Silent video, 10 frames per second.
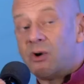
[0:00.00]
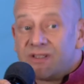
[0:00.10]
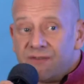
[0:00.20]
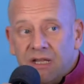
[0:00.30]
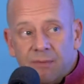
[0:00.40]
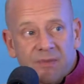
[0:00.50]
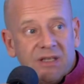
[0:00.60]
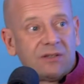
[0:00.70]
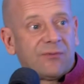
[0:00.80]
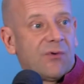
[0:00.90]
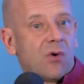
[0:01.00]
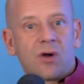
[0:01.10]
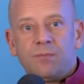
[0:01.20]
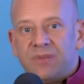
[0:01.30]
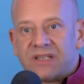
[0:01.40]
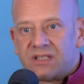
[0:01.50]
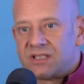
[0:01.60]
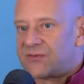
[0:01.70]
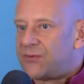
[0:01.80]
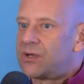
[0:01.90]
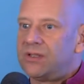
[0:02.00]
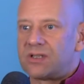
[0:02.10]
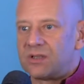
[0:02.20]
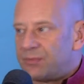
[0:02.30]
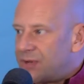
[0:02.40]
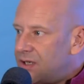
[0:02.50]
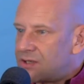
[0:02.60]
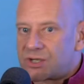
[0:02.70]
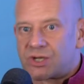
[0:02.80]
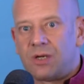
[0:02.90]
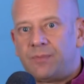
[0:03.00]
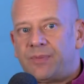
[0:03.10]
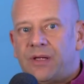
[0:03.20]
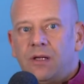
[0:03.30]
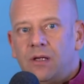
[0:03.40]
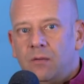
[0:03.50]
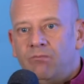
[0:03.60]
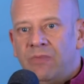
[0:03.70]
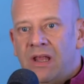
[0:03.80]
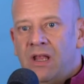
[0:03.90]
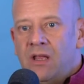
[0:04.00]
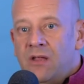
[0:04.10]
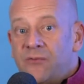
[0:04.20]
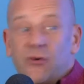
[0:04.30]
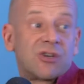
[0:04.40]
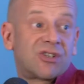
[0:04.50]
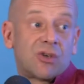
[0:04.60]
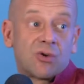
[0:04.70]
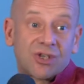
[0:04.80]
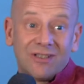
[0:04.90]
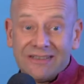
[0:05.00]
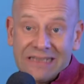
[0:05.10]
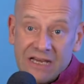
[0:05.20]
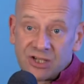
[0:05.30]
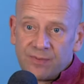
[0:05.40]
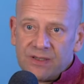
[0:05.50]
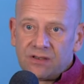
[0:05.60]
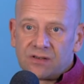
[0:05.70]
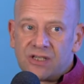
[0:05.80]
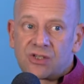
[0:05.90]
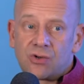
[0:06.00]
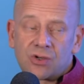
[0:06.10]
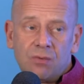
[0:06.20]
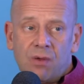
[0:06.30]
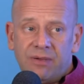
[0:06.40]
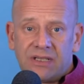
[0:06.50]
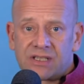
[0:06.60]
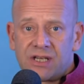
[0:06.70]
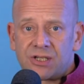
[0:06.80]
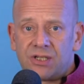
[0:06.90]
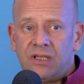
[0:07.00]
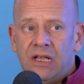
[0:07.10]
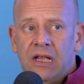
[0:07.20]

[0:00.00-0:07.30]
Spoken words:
development, for business, for entrepreneurship, for social engagement and social mobilization.